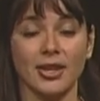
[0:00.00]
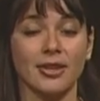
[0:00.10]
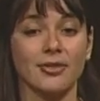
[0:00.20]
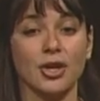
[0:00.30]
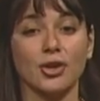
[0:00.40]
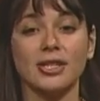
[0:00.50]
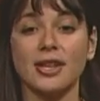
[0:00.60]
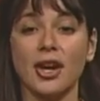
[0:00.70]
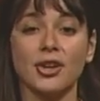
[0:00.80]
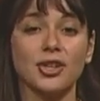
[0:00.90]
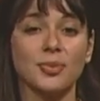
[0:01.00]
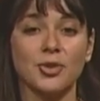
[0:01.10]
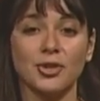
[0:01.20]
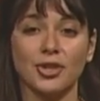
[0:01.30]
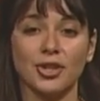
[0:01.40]
giving our entire
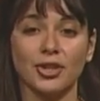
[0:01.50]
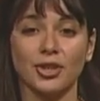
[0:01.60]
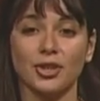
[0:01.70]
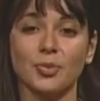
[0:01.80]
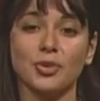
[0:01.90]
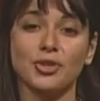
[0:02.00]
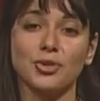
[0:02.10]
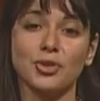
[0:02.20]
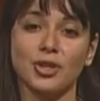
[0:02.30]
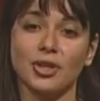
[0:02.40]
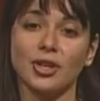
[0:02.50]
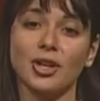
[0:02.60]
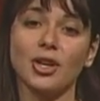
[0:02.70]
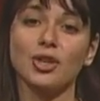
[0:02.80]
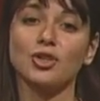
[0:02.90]
community an opportunity
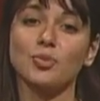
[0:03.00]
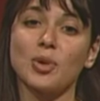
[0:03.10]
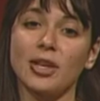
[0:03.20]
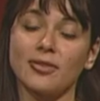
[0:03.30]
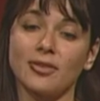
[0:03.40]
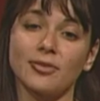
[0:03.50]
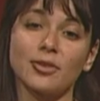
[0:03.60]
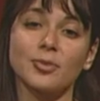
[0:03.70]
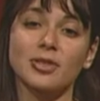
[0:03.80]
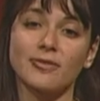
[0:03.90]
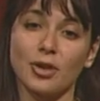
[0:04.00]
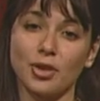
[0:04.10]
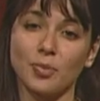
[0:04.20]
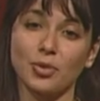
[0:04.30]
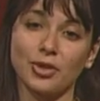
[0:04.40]
to benefit from this
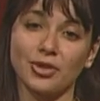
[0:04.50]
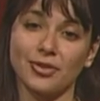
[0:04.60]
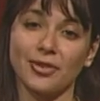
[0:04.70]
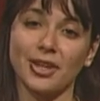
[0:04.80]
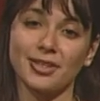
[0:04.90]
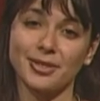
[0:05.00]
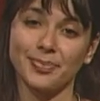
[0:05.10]
very important event.